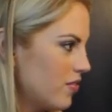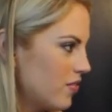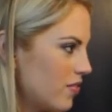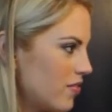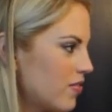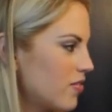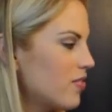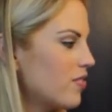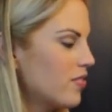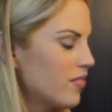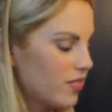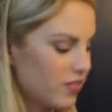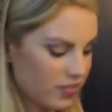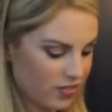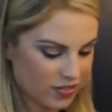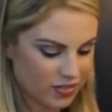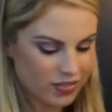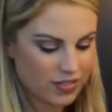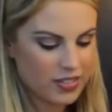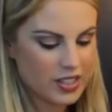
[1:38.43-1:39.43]

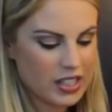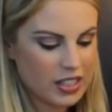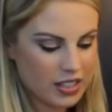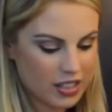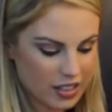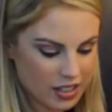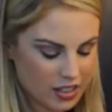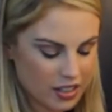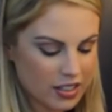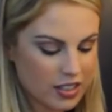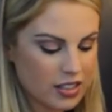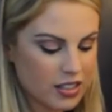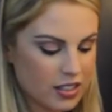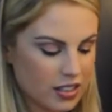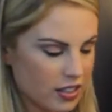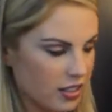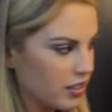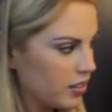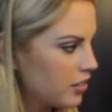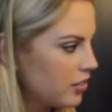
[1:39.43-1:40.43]

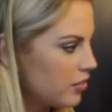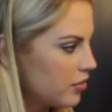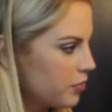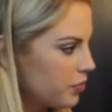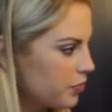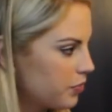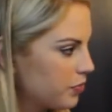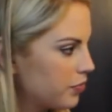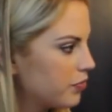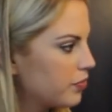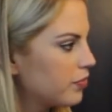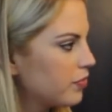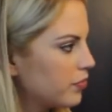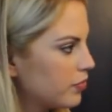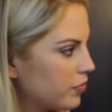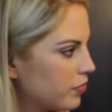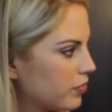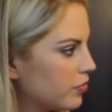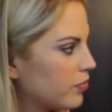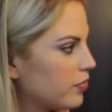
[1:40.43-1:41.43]

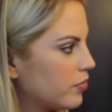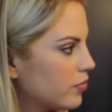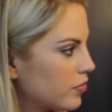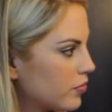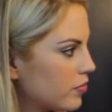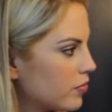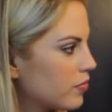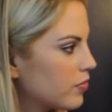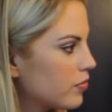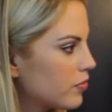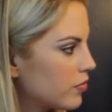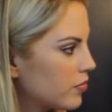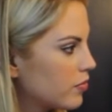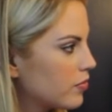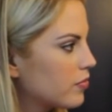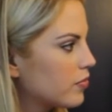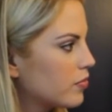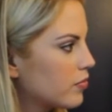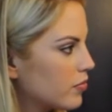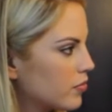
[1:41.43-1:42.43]
No words are spoken by the person on screen.